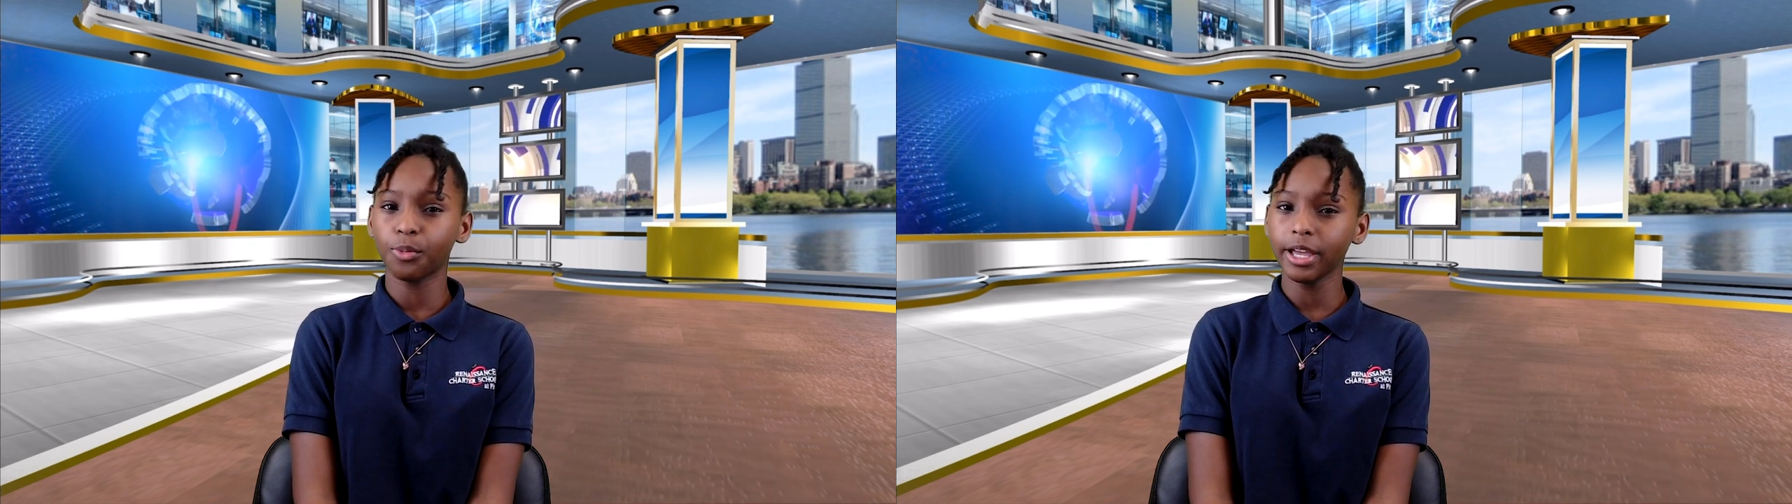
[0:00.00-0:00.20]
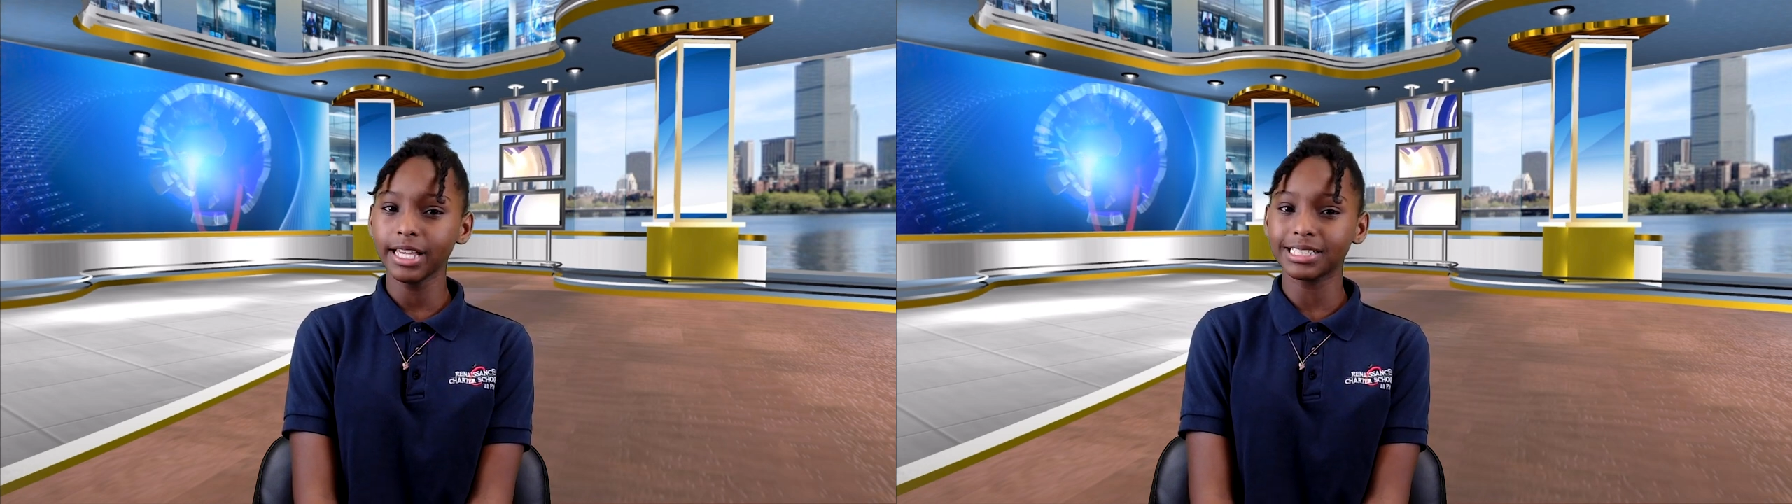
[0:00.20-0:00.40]

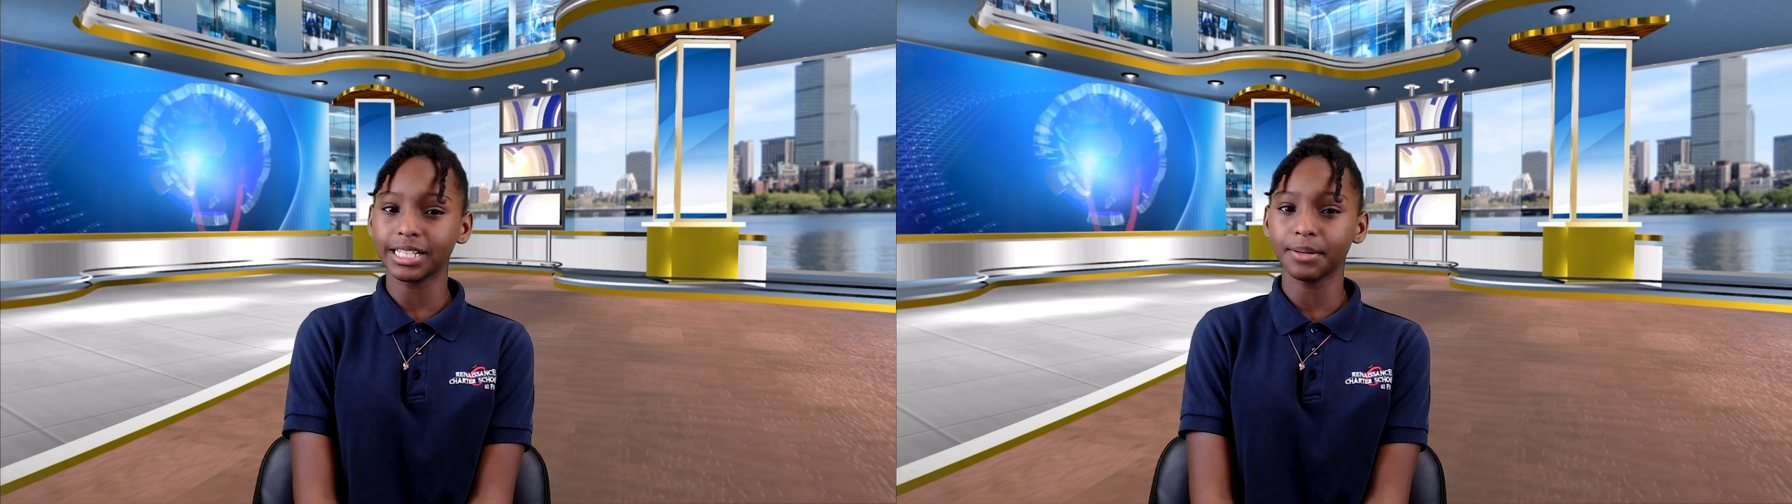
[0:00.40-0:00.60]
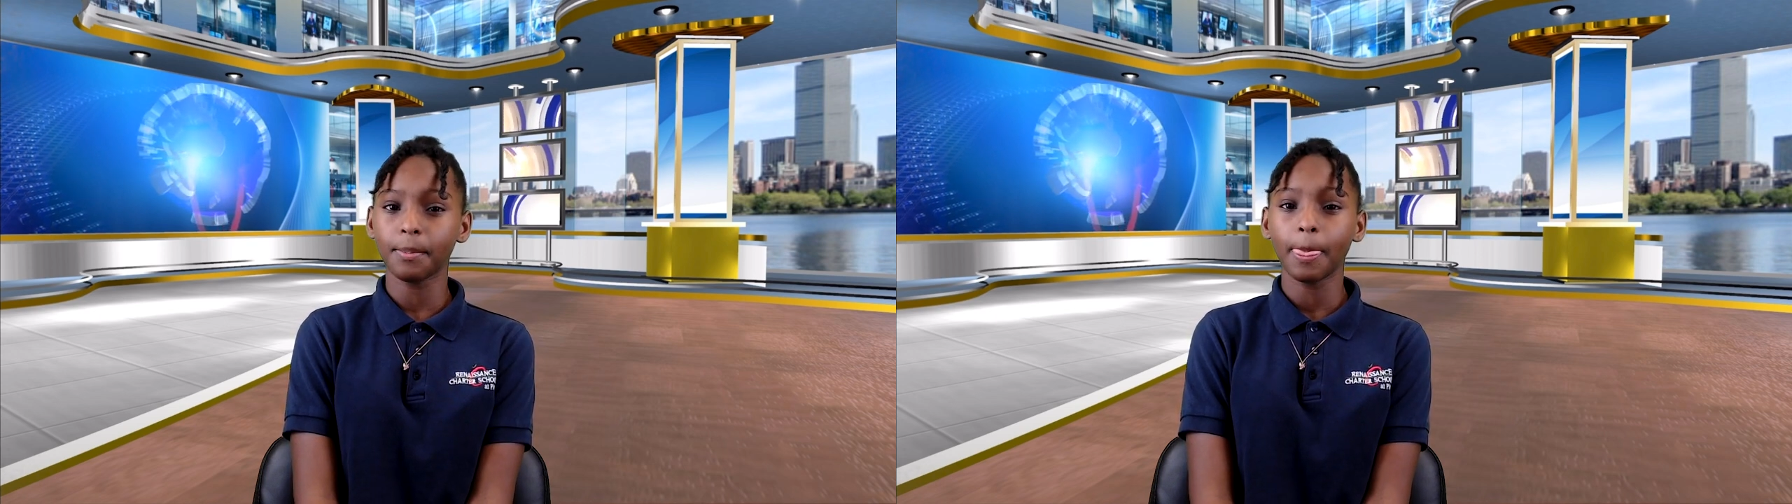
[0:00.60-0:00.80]
What is
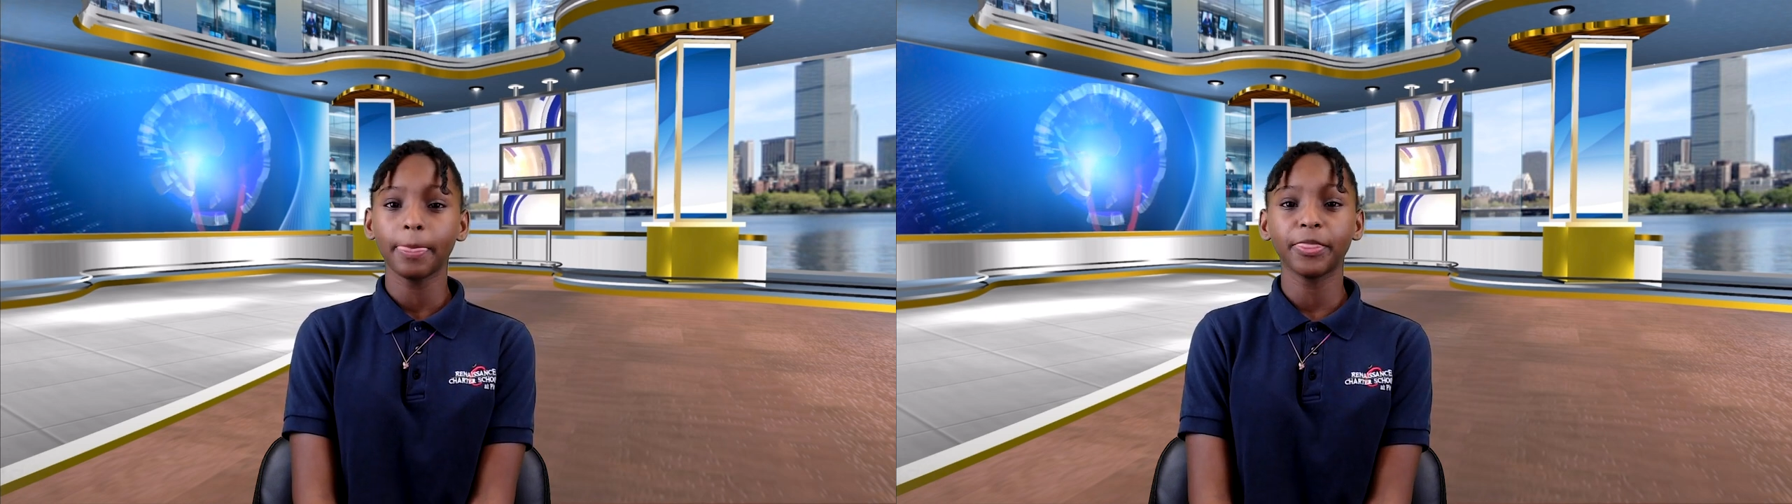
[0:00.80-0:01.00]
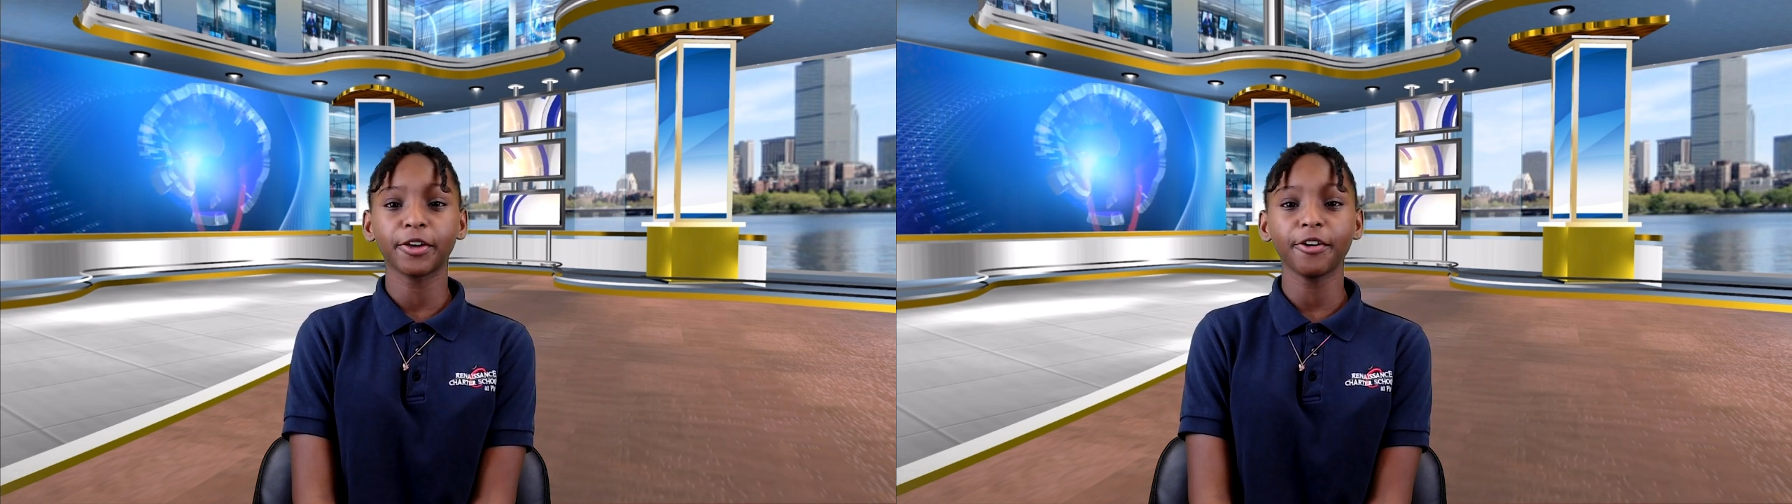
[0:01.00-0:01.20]
it?
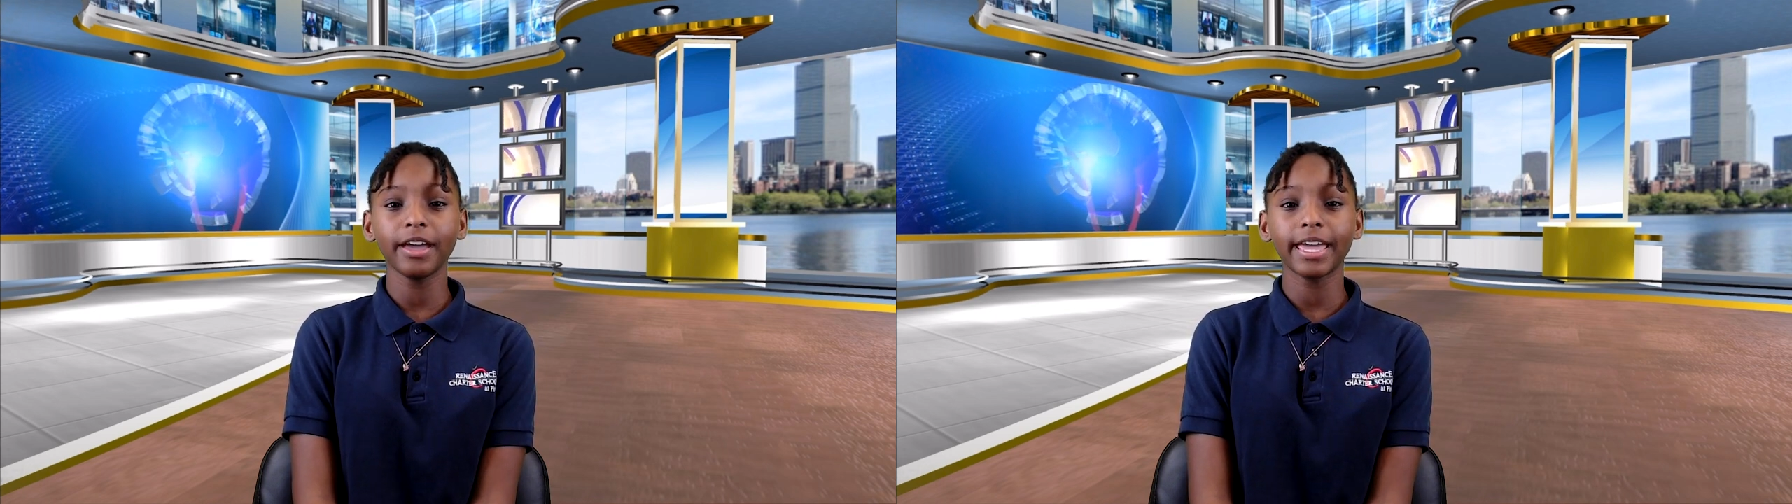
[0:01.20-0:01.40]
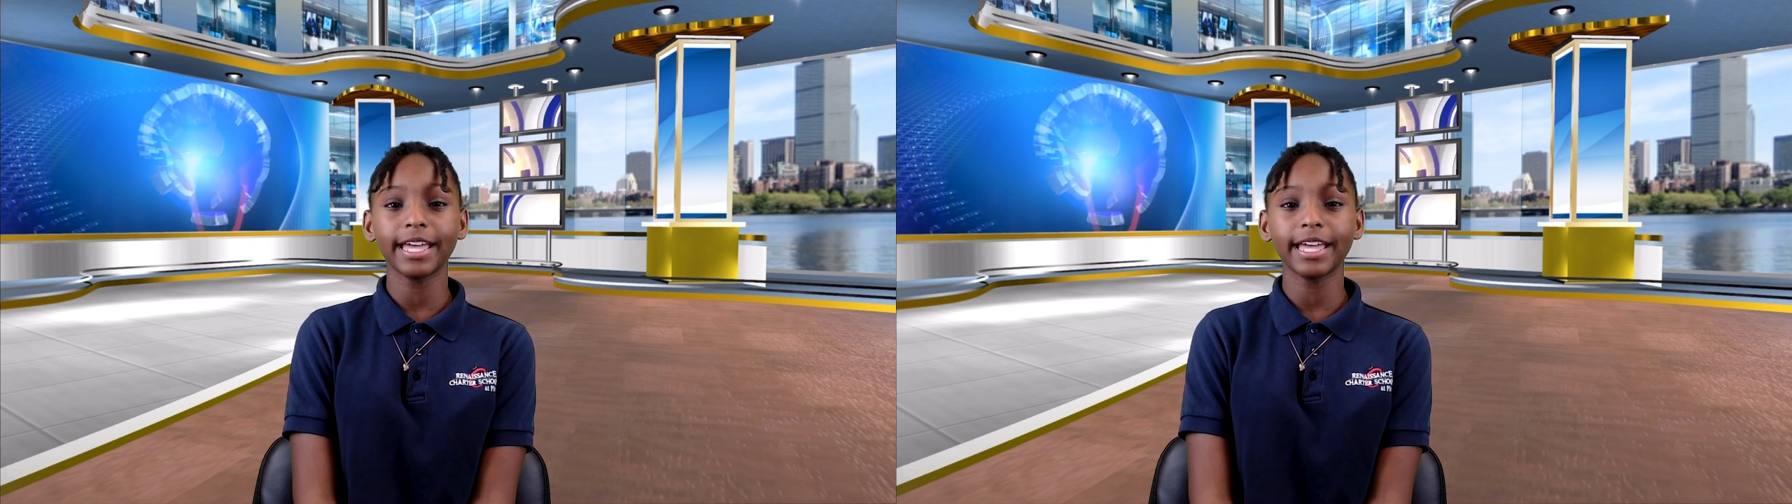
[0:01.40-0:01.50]
The correct